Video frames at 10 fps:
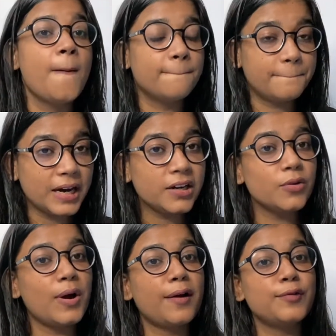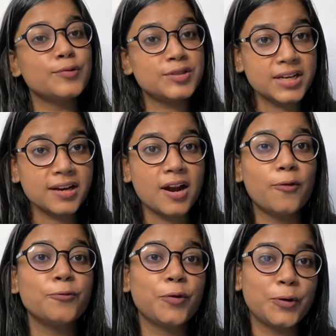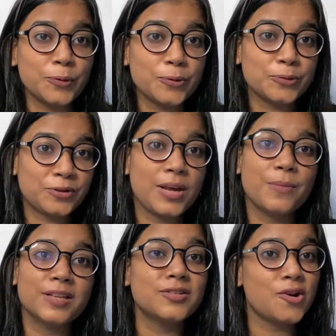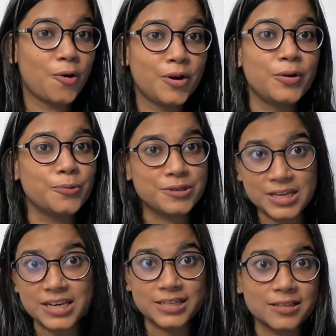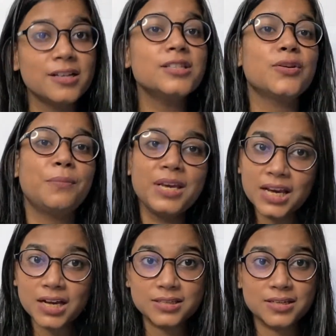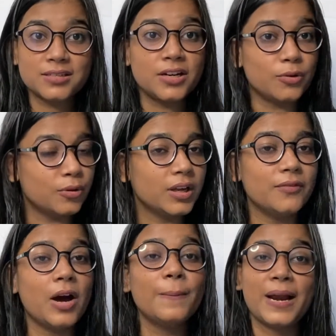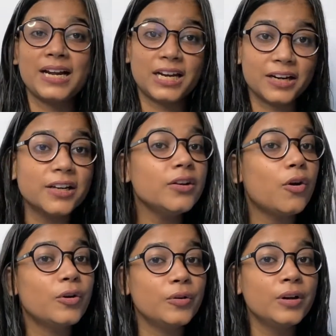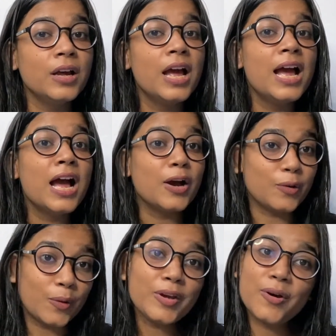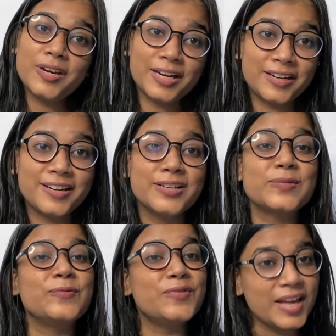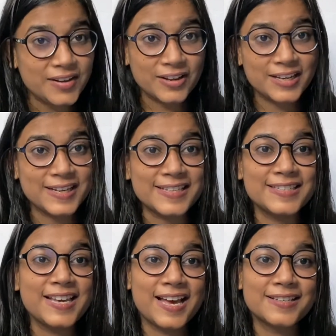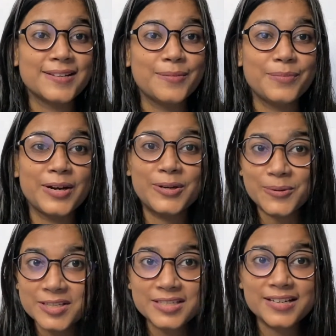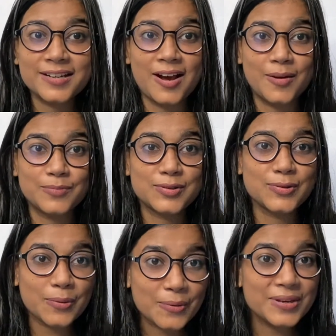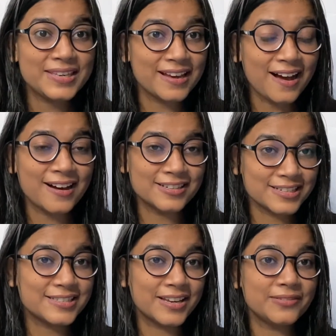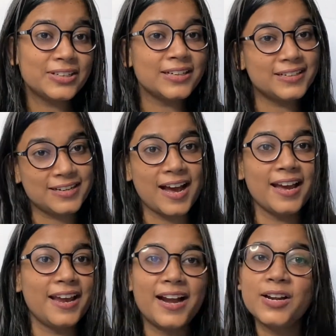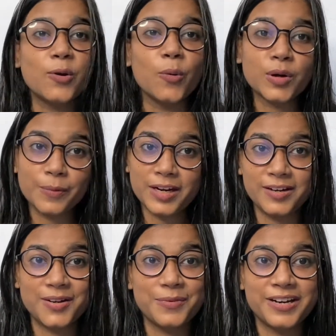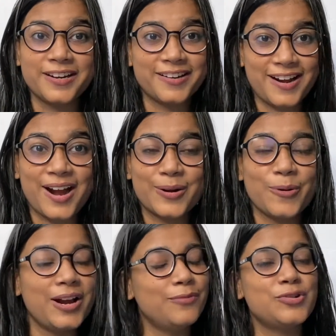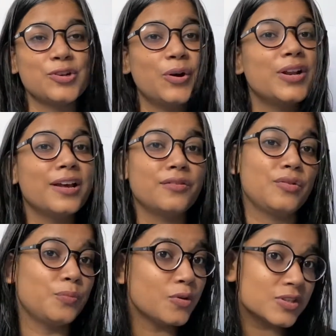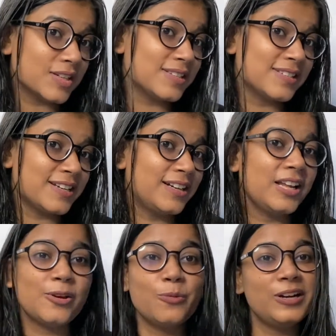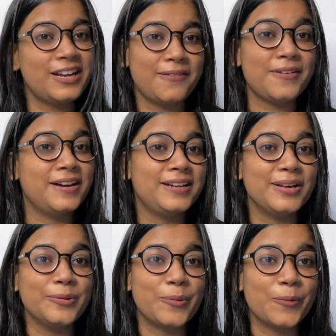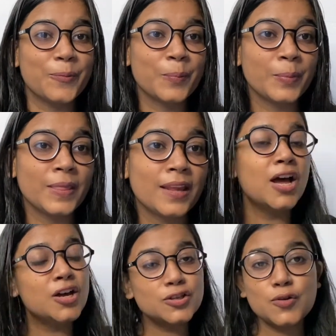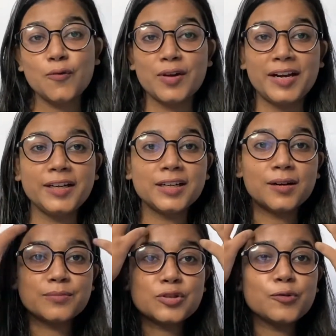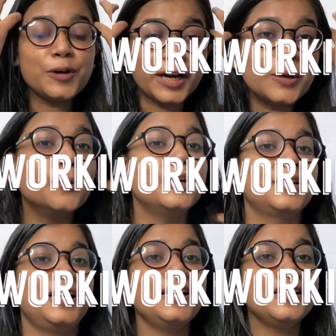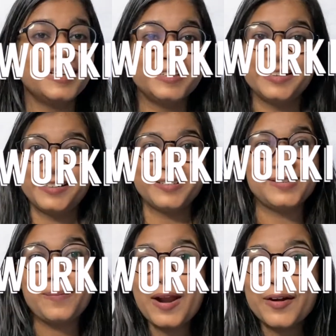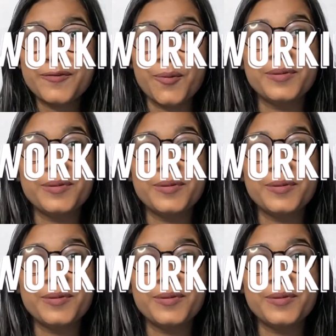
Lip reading: But you have to stick around for 2 to 3 months in order to see results. So be consistent, don't give up. And LinkedIn, on growing on LinkedIn is very very easy as compared to Instagram. So yeah, just give it a try and don't be intimidated at all. I'm sure if you post consistently, you will definitely grow. So when it comes to networking, LinkedIn is the platform.